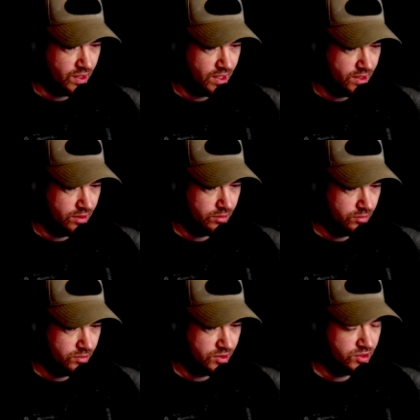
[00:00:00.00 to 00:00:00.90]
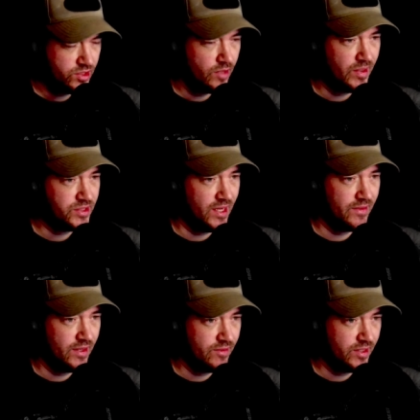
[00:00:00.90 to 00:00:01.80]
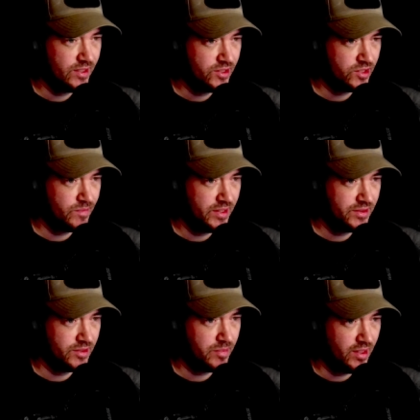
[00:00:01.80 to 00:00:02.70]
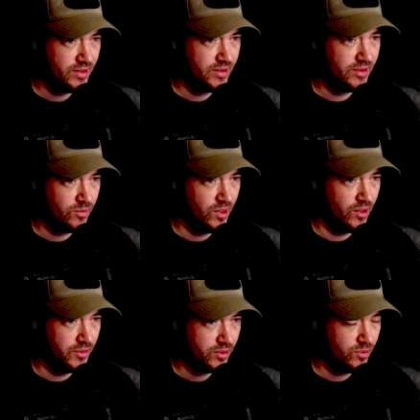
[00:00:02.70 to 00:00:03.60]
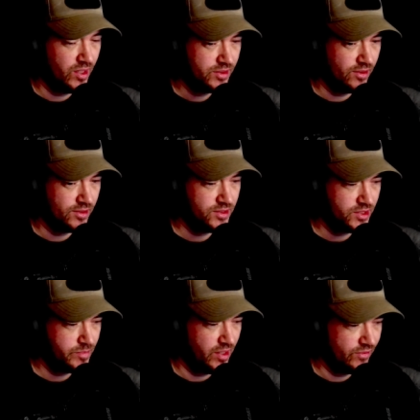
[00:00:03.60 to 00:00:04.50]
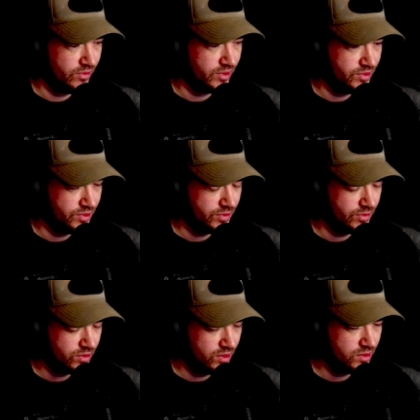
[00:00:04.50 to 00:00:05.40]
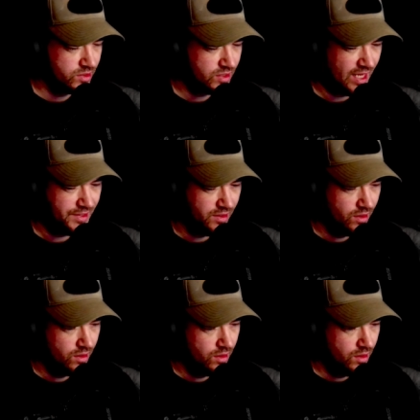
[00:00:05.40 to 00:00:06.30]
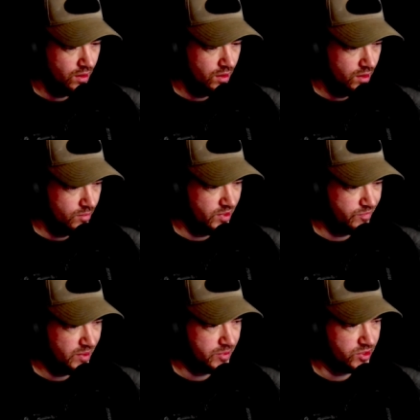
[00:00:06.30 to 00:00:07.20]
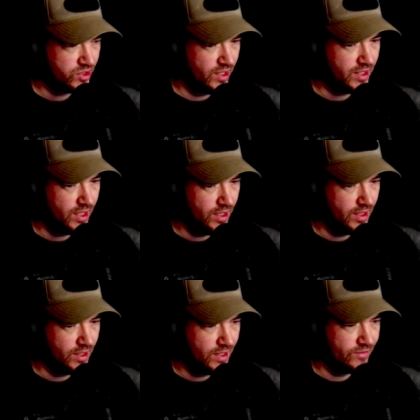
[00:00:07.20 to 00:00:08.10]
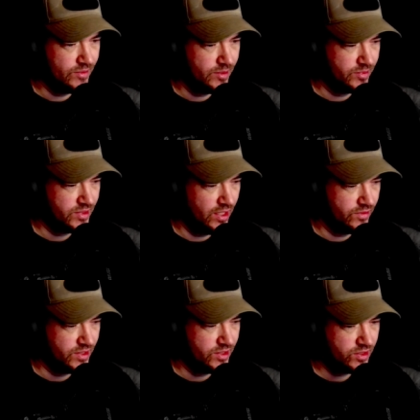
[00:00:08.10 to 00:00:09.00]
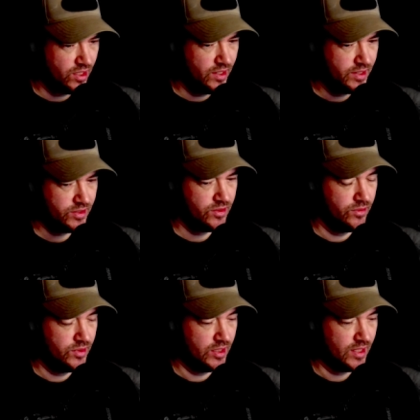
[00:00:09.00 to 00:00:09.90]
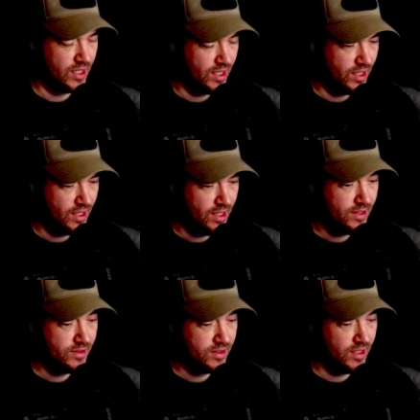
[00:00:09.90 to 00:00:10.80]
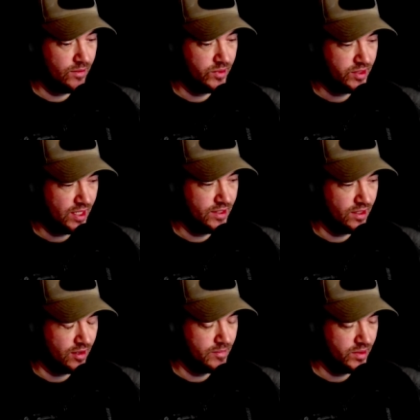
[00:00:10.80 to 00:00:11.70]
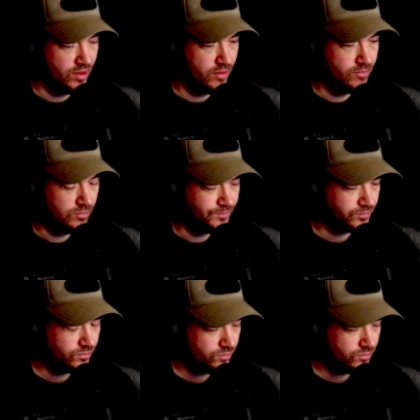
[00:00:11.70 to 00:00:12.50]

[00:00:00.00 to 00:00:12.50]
hate. There's just so much out there, really, that just makes this play, the, the world quite a toxic, spiteful existence, and it's sad. But if people just started healing and loving themselves, they'd start exuding that, and it would end up um,